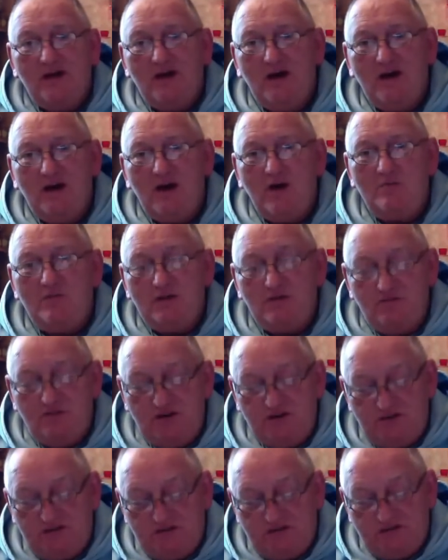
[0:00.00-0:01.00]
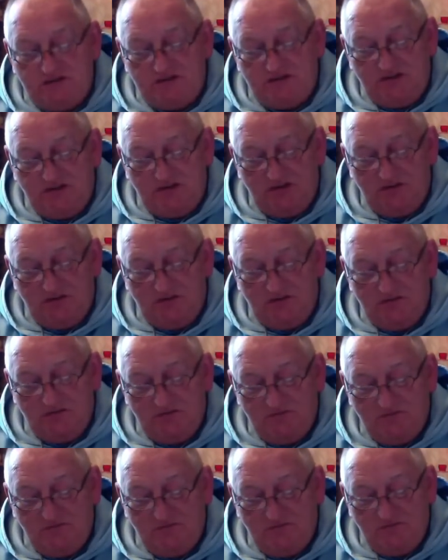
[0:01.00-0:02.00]
Allow me read this to you
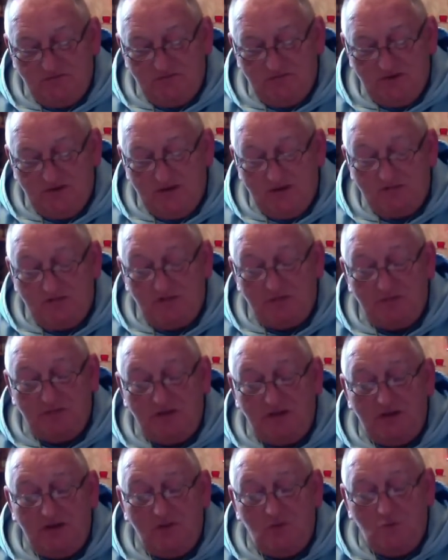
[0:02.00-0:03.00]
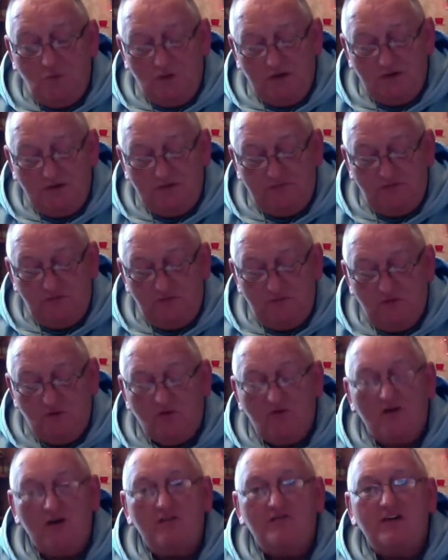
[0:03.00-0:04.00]
from the wonderful
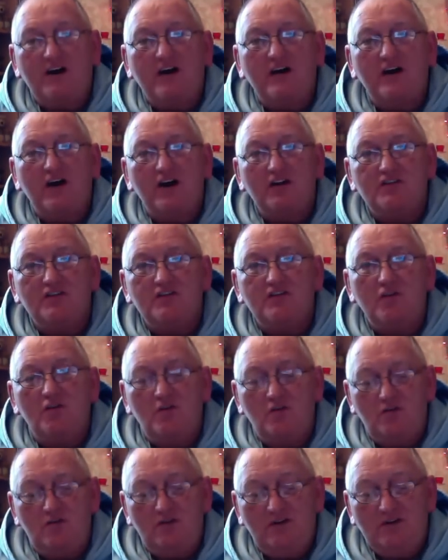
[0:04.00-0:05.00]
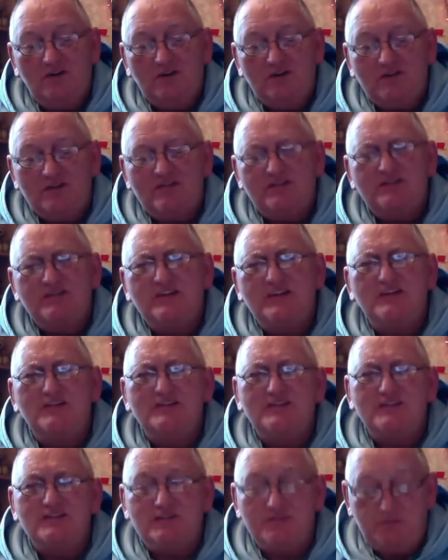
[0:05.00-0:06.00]
book of Eckhart Tolle,
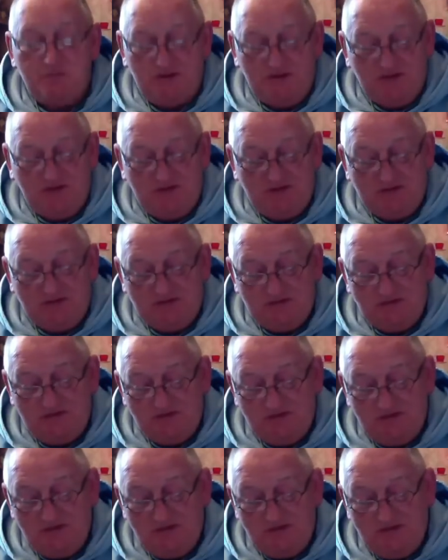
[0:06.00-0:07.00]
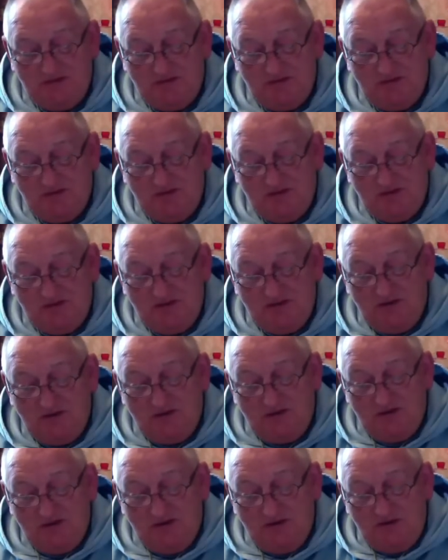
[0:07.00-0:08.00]
Stillness Speaks.
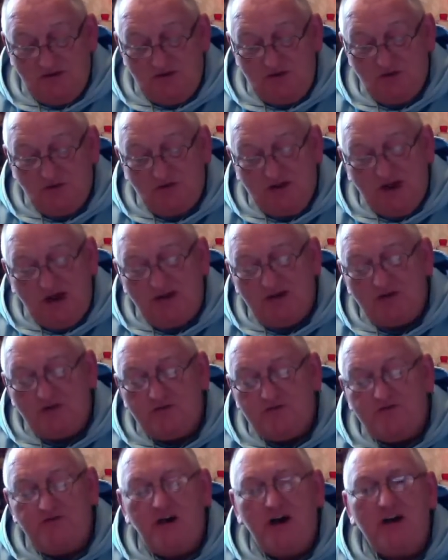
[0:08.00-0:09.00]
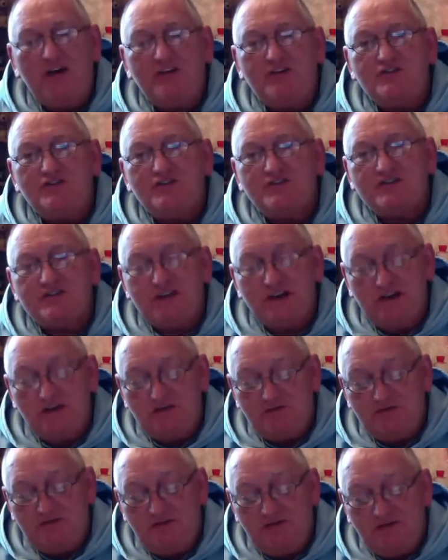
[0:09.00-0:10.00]
You cannot find
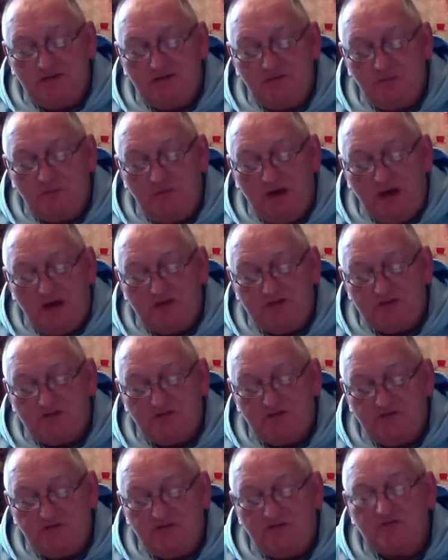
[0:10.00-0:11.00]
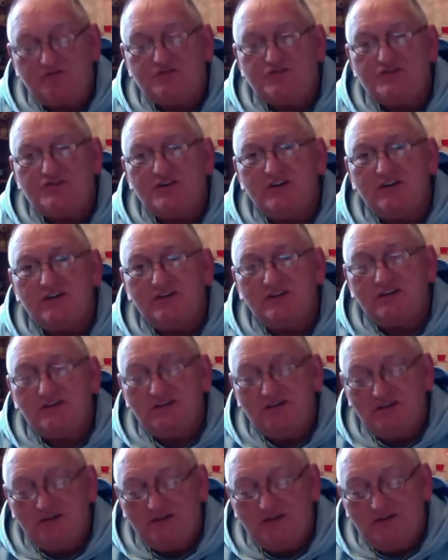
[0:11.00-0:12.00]
yourself in the past or future.
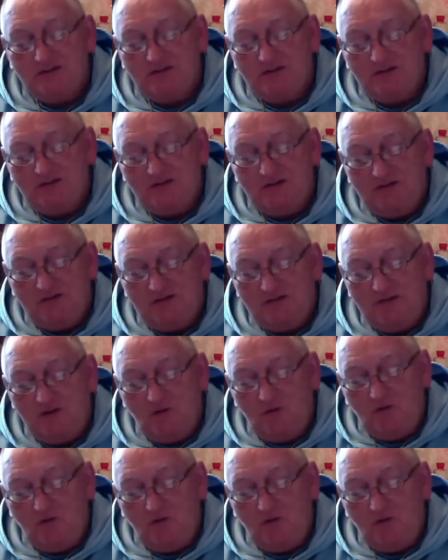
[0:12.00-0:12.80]
The